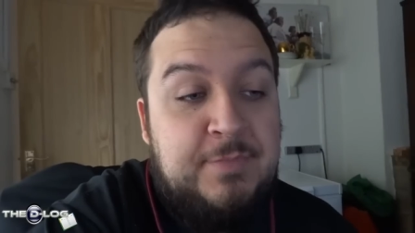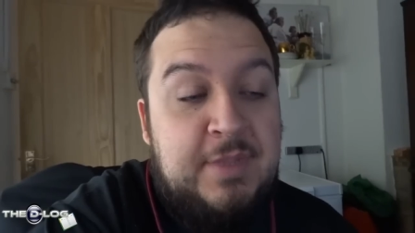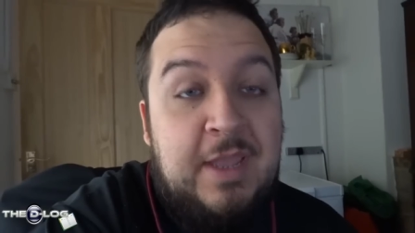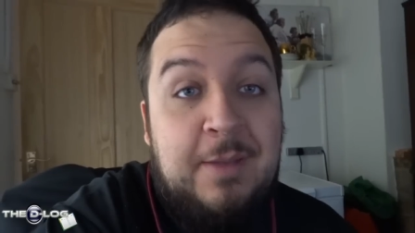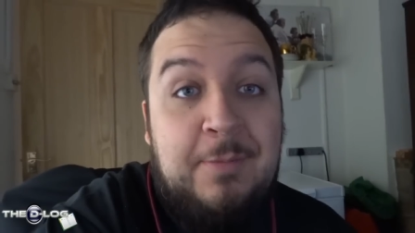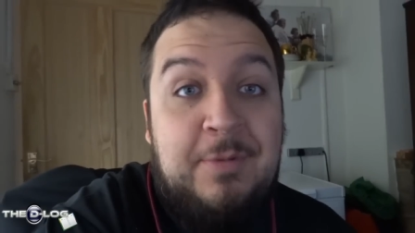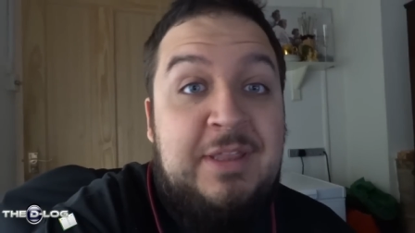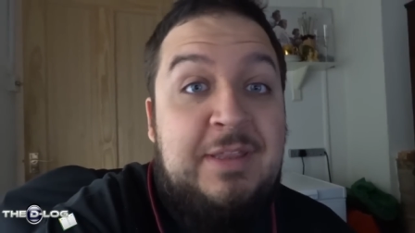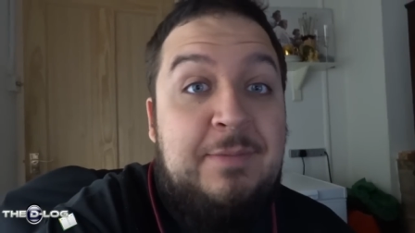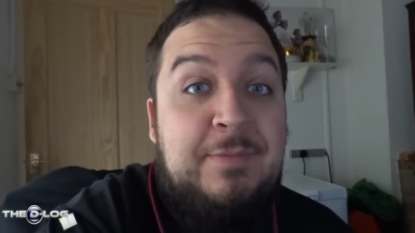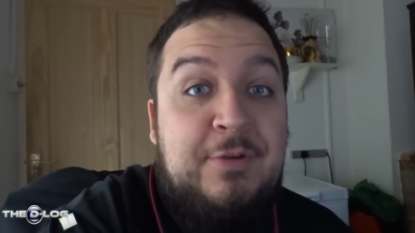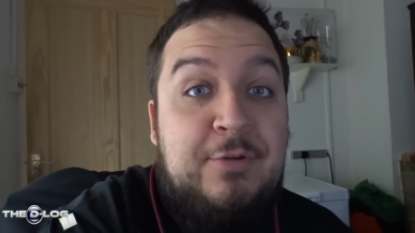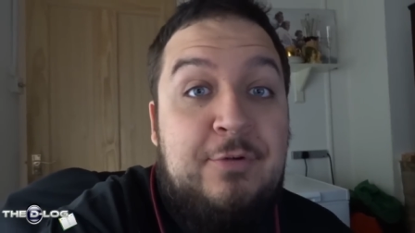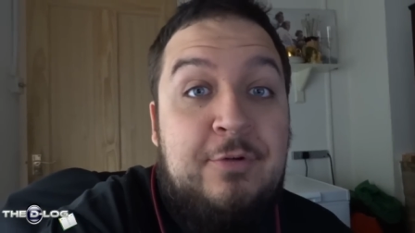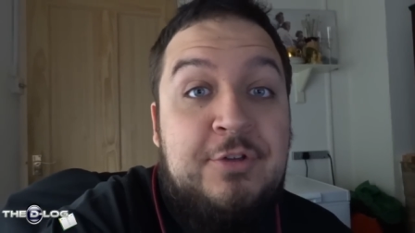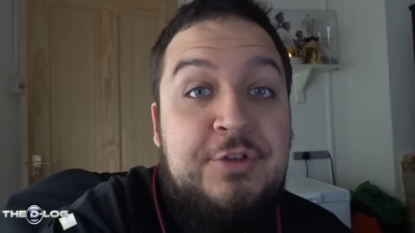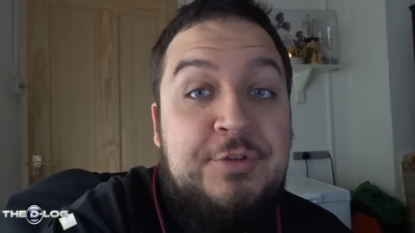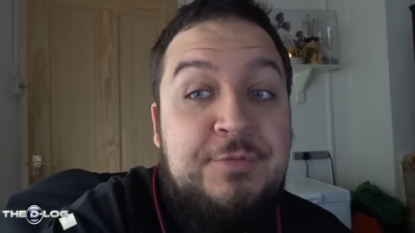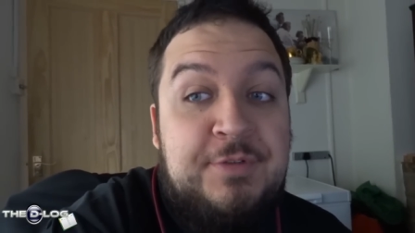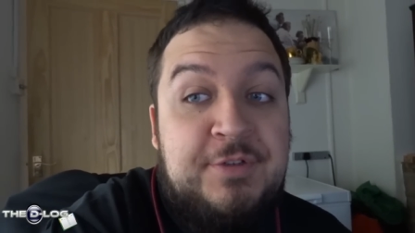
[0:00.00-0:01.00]
I'm going to be
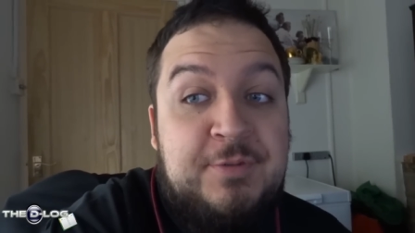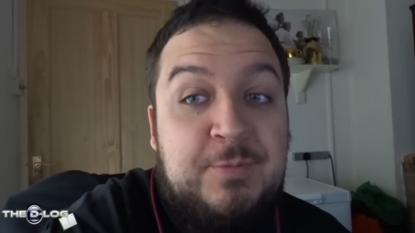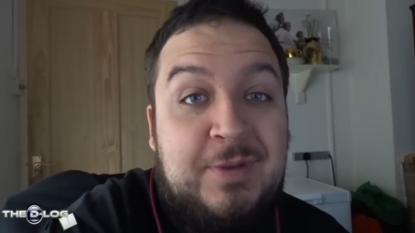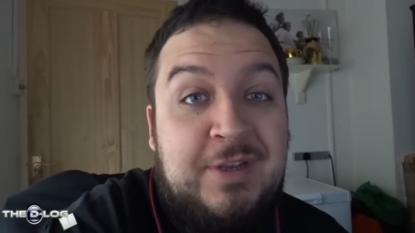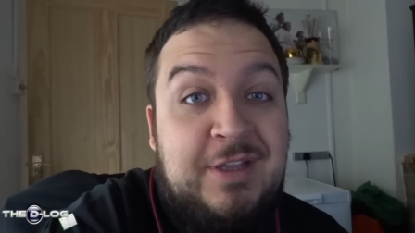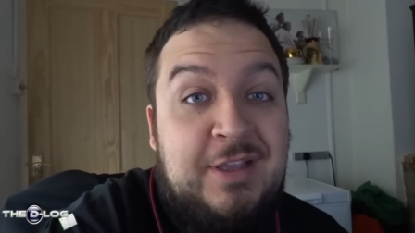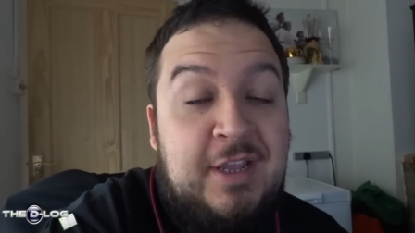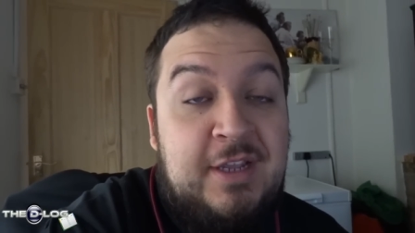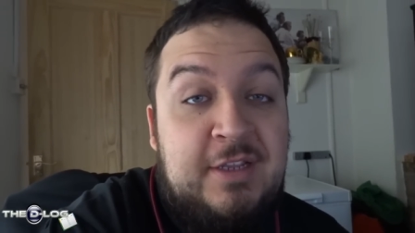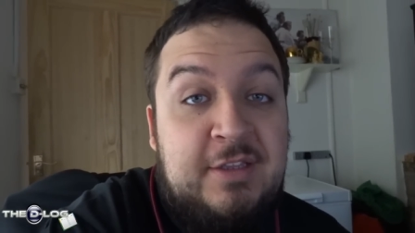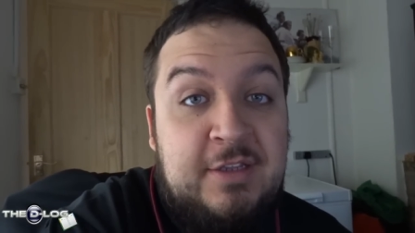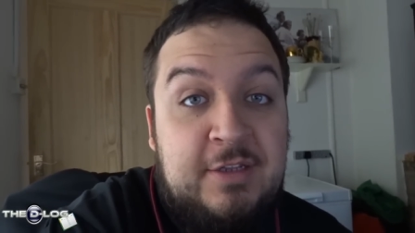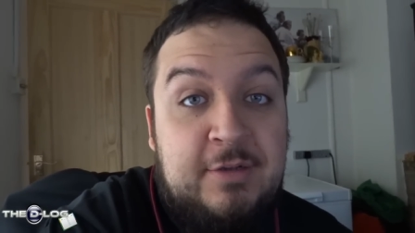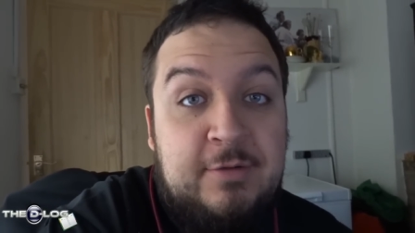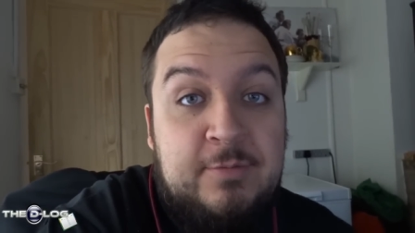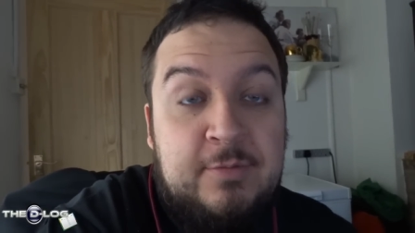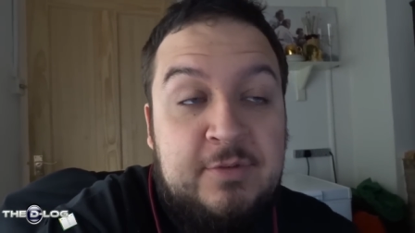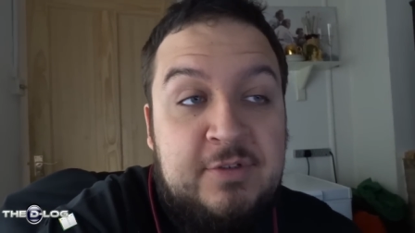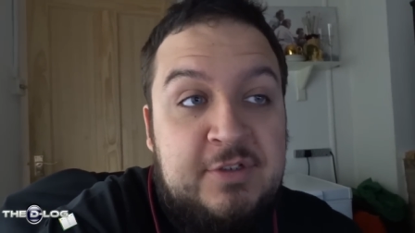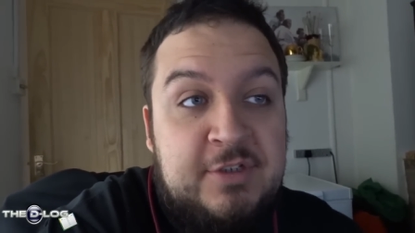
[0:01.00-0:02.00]
caught up this week a lot in
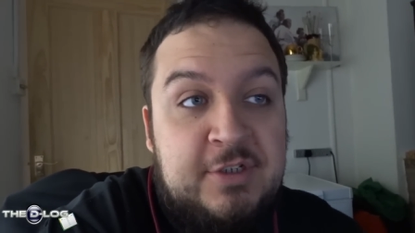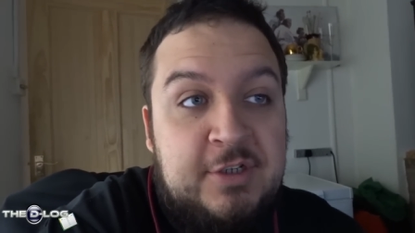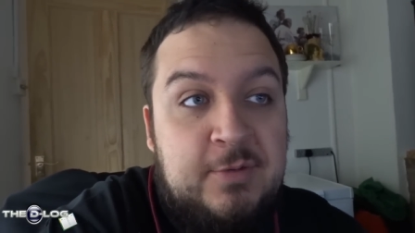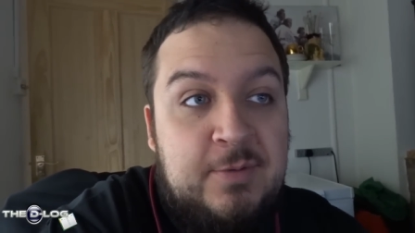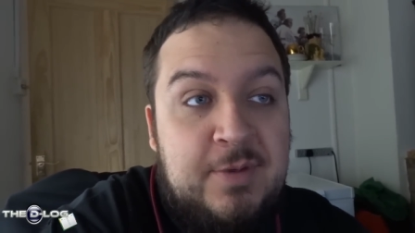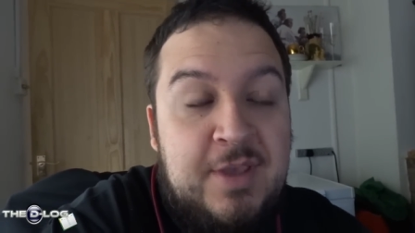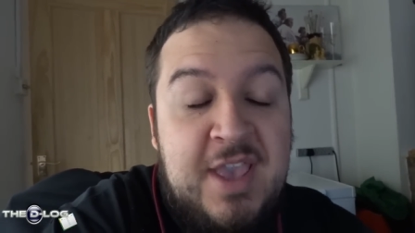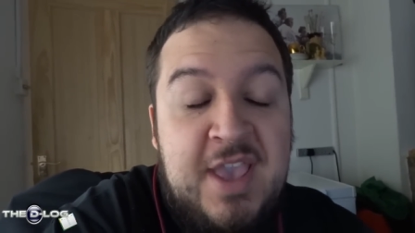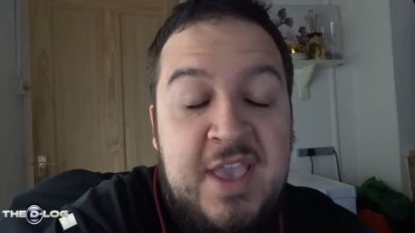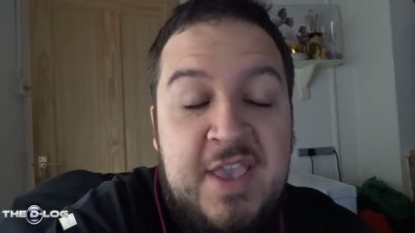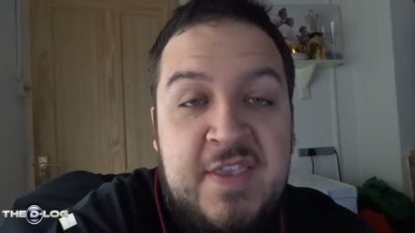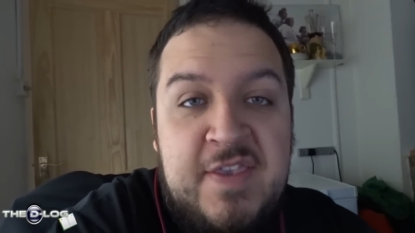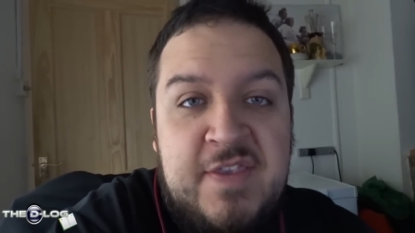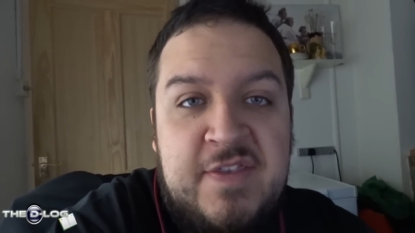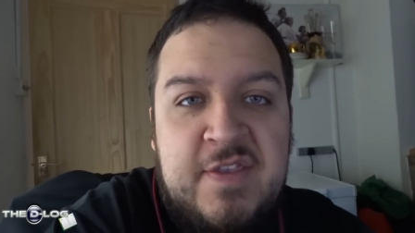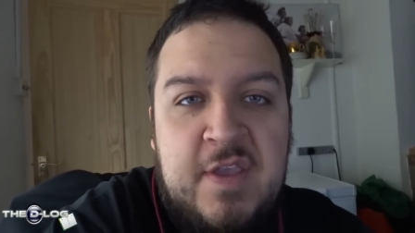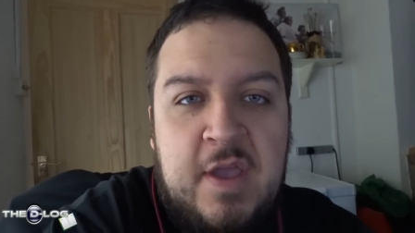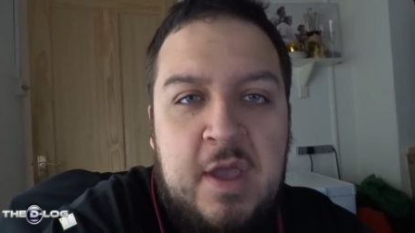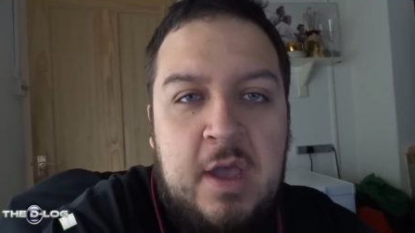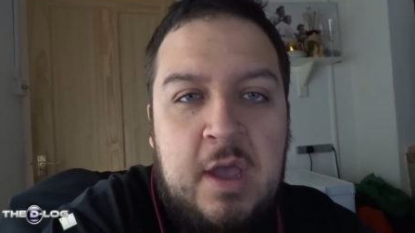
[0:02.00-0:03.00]
Guild Wars 2.
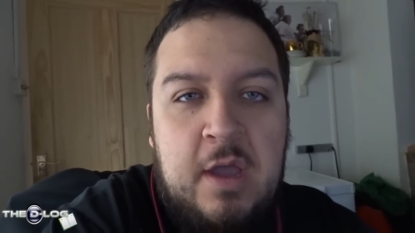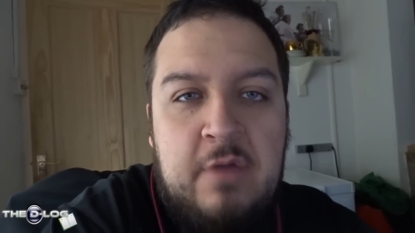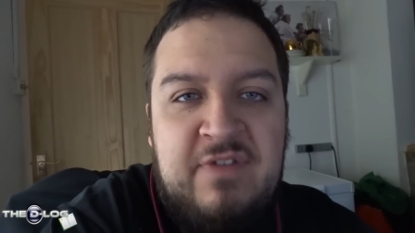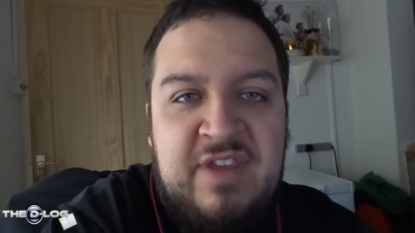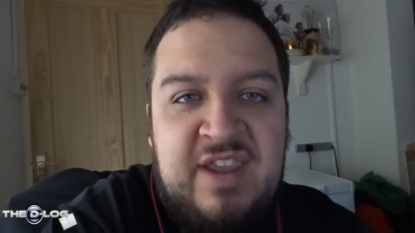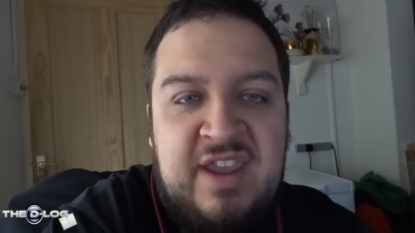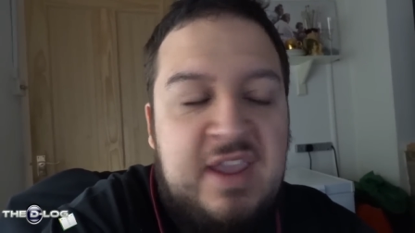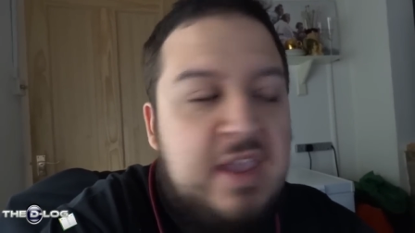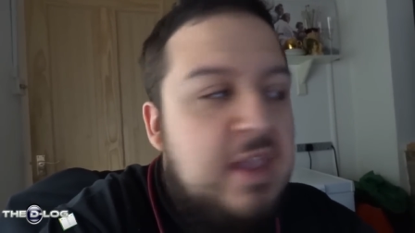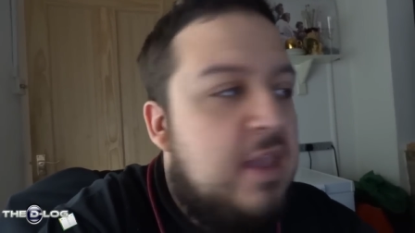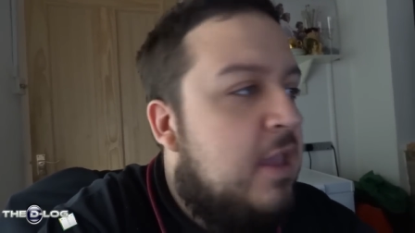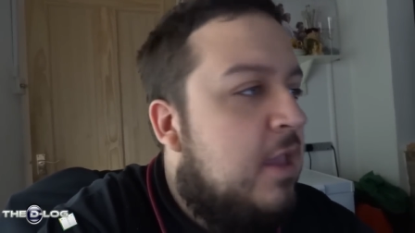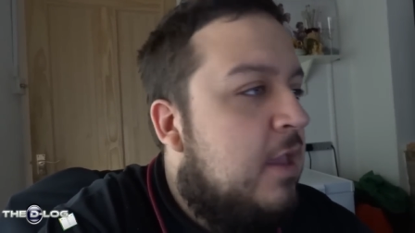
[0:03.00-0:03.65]
Sorry.